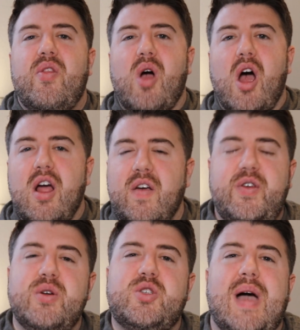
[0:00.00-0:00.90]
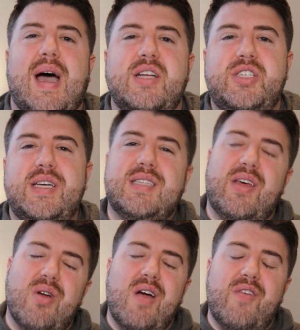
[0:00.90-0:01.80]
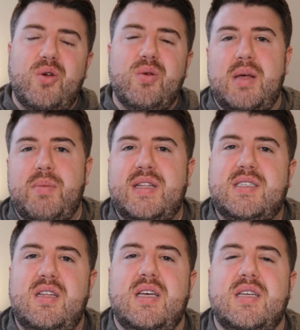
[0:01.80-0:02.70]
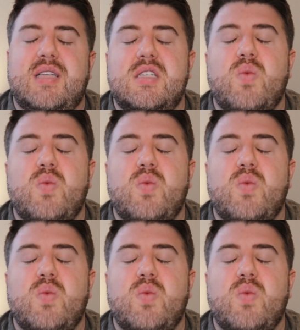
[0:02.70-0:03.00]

There are a few strategies and there are a few limits to this as